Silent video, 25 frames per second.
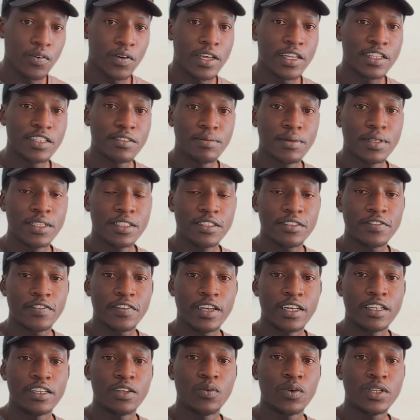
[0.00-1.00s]

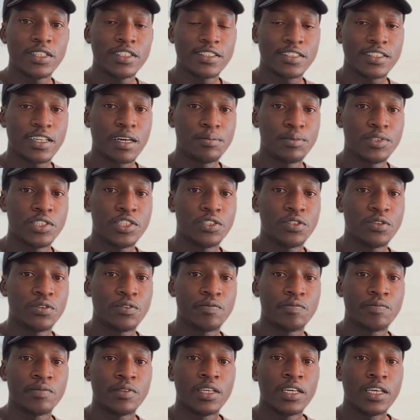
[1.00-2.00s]
specifically what's cappuccino.
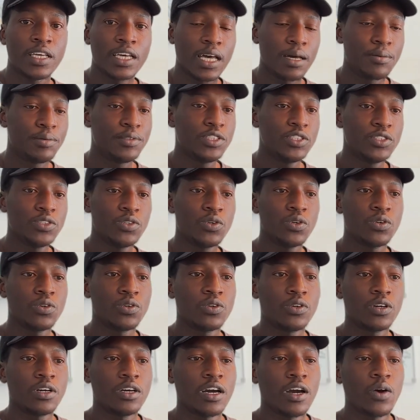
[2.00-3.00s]
Cappuccino,
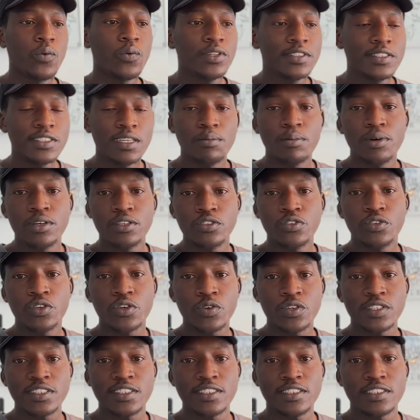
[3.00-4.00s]
when someone
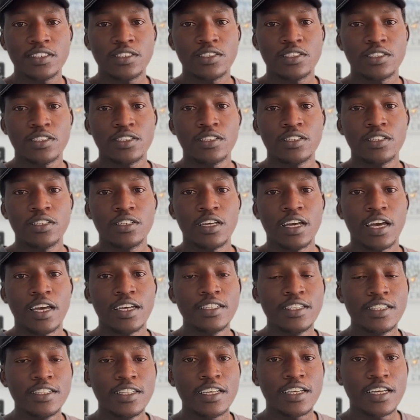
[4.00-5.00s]
requests, I
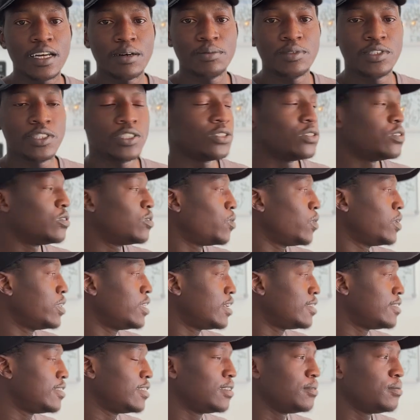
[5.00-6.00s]
need a cappuccino, what
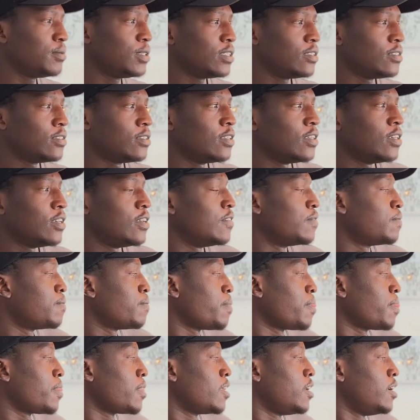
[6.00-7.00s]
does it mean?
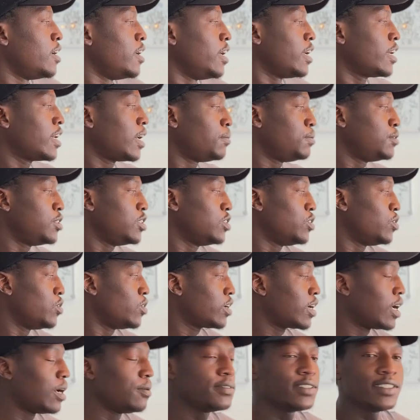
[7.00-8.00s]
The
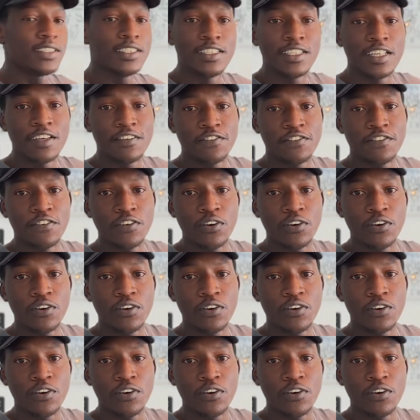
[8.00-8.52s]
cappuccino comes in a